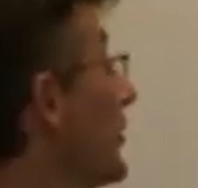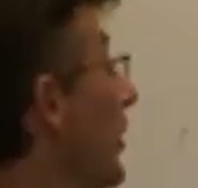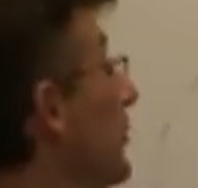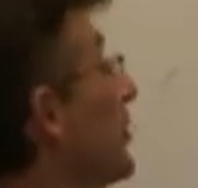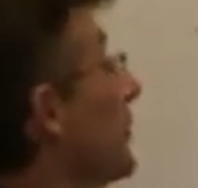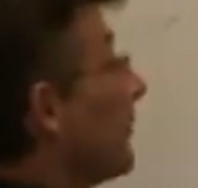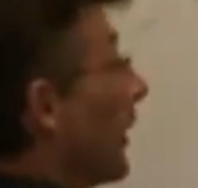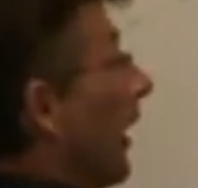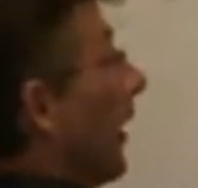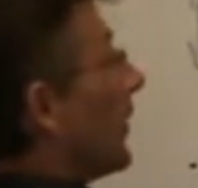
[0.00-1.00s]
So to
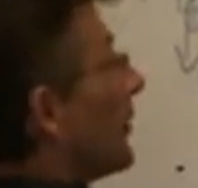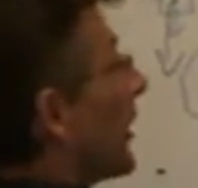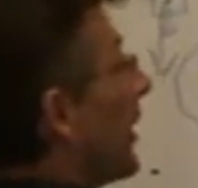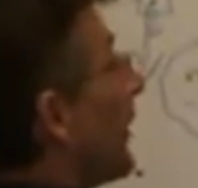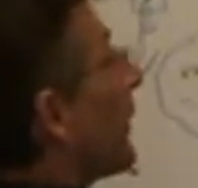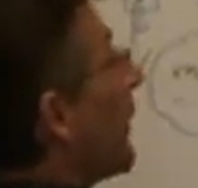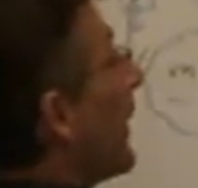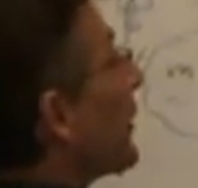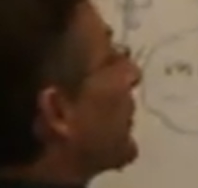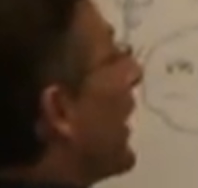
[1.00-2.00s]
significant
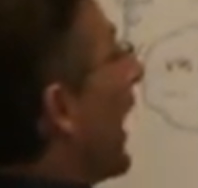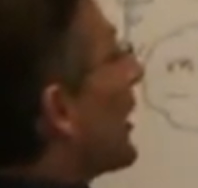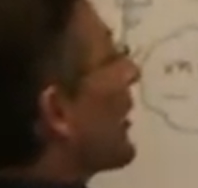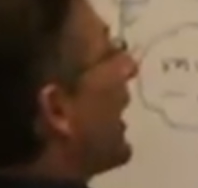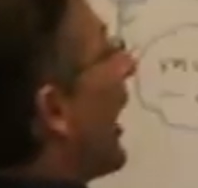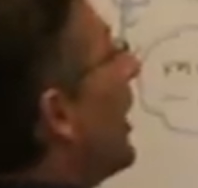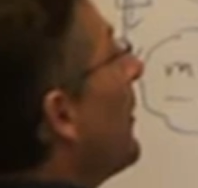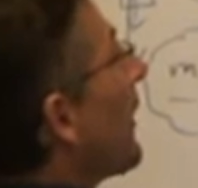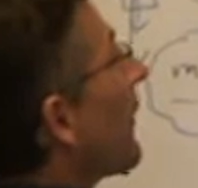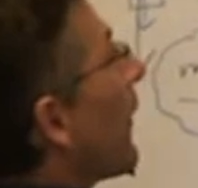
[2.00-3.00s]
figures, we're actually
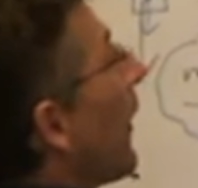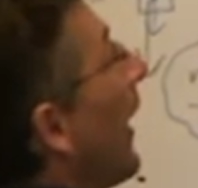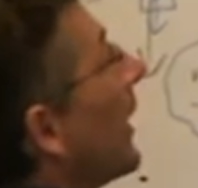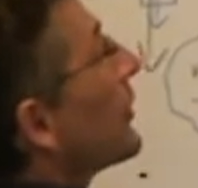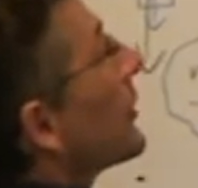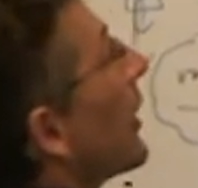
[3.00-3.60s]
aiming for that